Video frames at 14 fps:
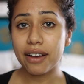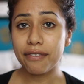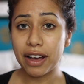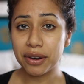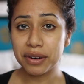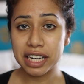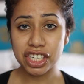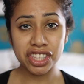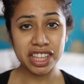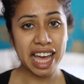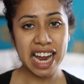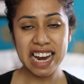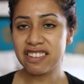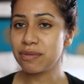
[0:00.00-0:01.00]
foundation
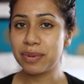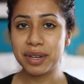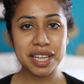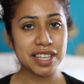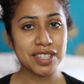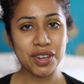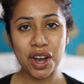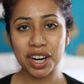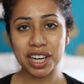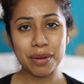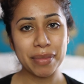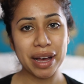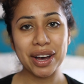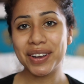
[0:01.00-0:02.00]
that everybody is talking
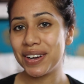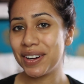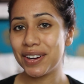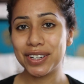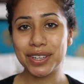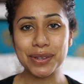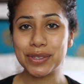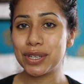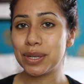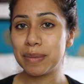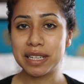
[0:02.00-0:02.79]
about here on YouTube,